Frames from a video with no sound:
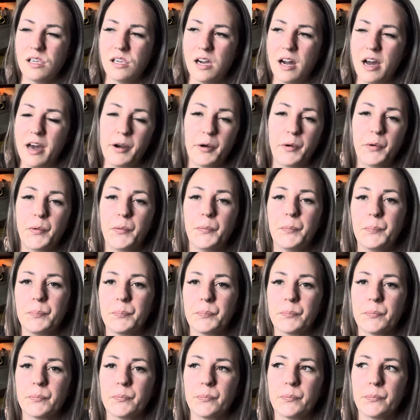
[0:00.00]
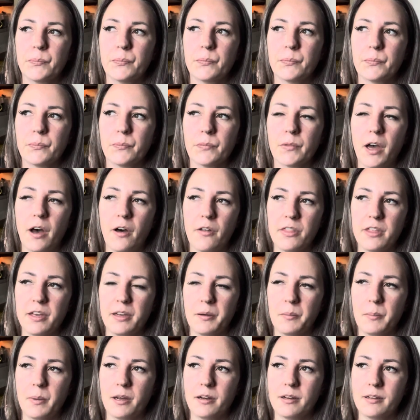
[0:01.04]
I don't know. I'll think
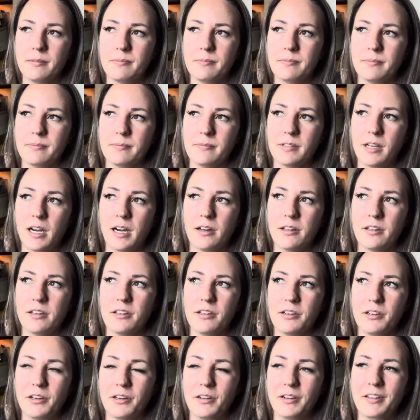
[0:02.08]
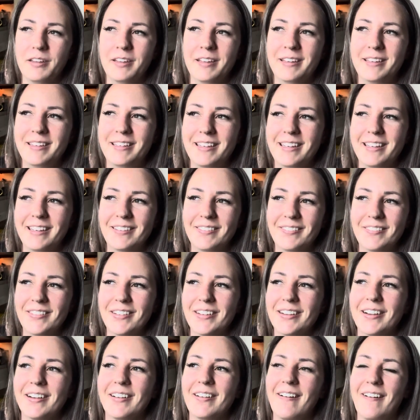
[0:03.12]
about it. I'll either go to the gym
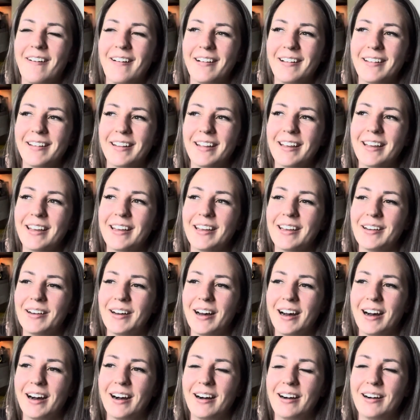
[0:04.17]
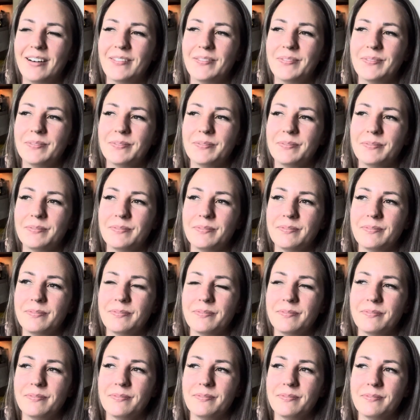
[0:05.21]
or not. Um,
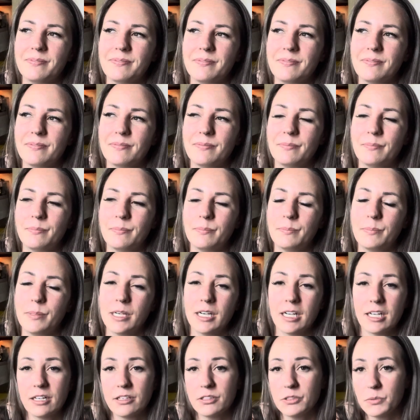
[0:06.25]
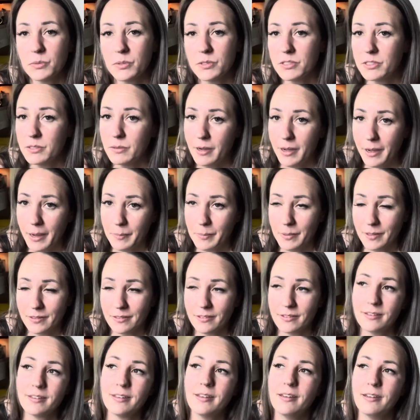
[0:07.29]
but I guess we'll see what
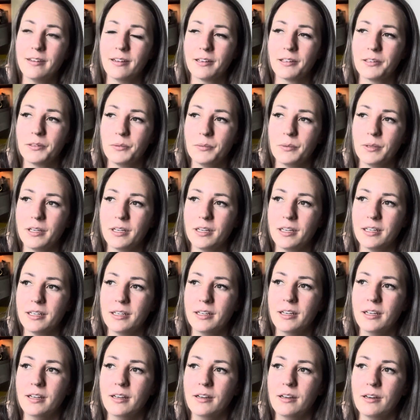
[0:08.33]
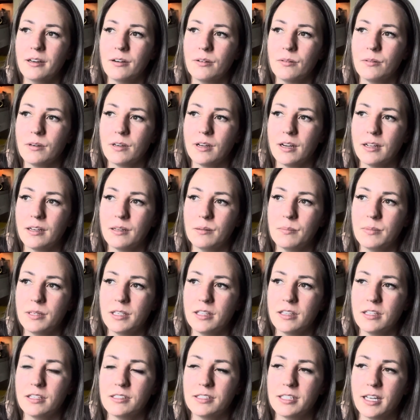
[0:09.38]
happens next week. Will kind of be
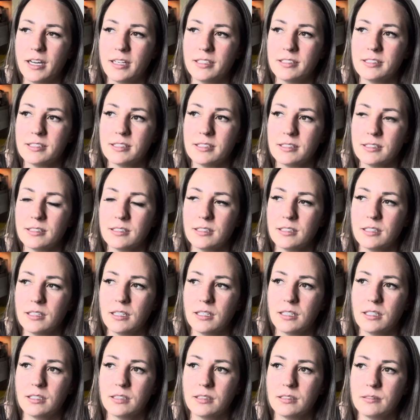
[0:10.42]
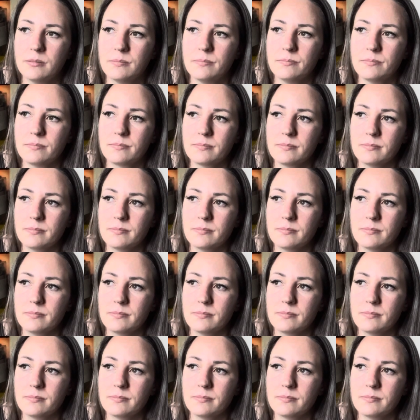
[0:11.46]
the test. Um,